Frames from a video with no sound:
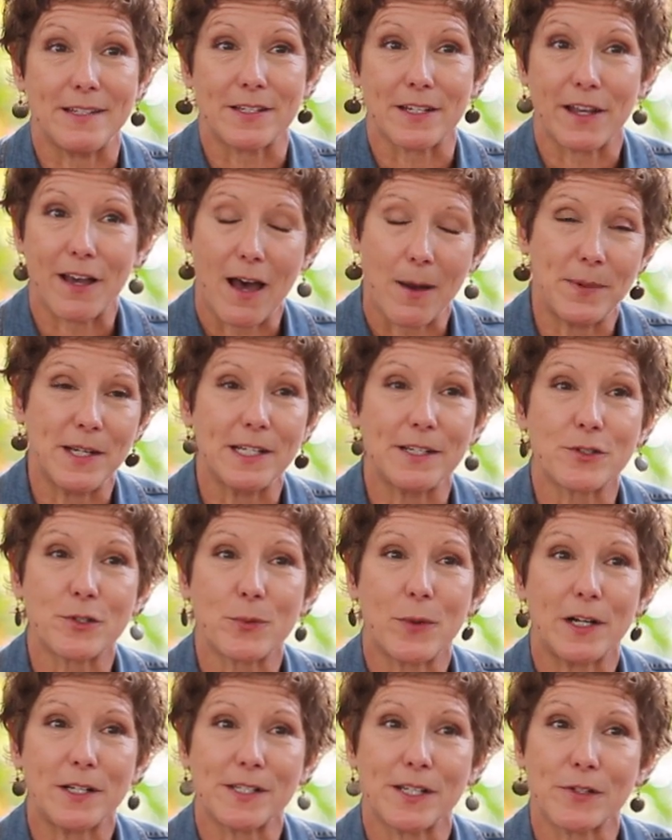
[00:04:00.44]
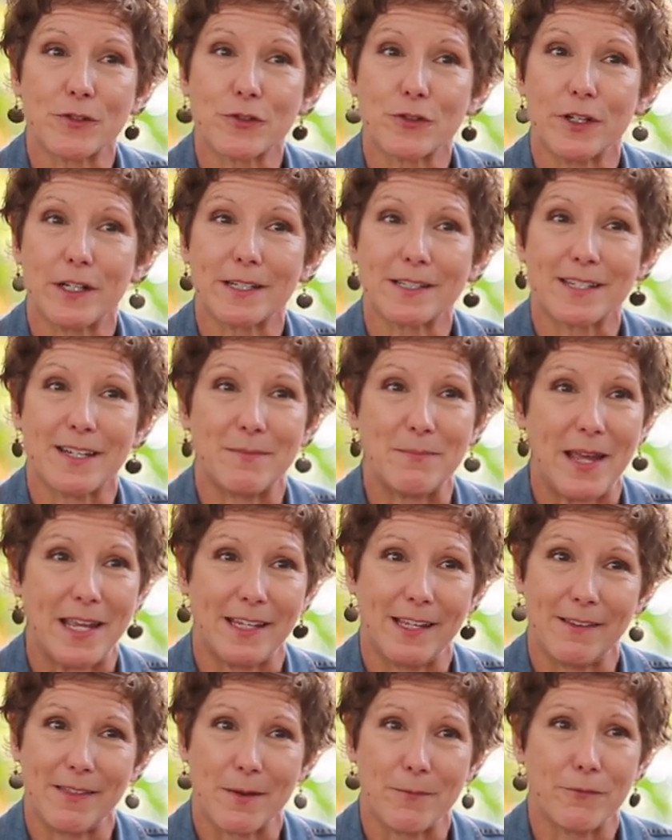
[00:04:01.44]
into coming into our district and
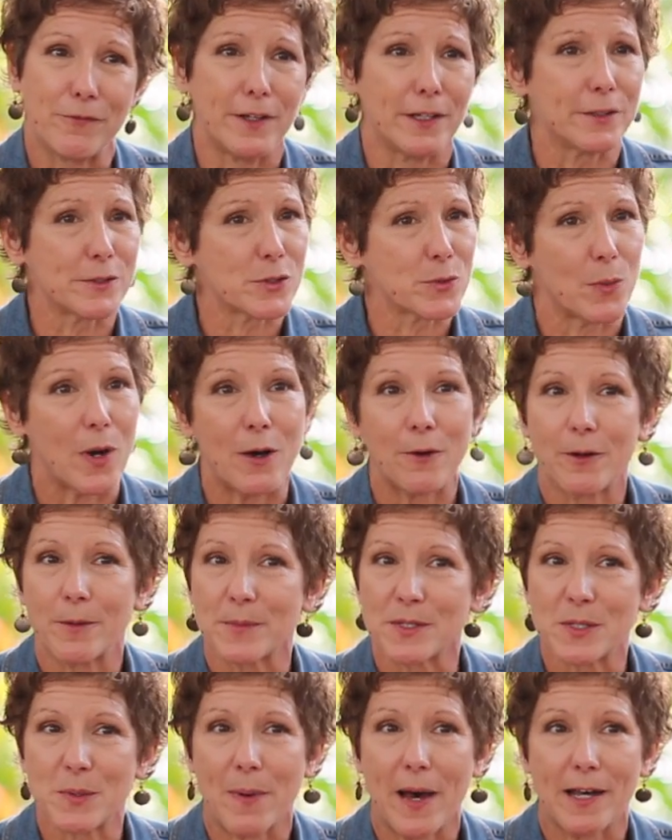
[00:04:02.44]
making them feel as welcome as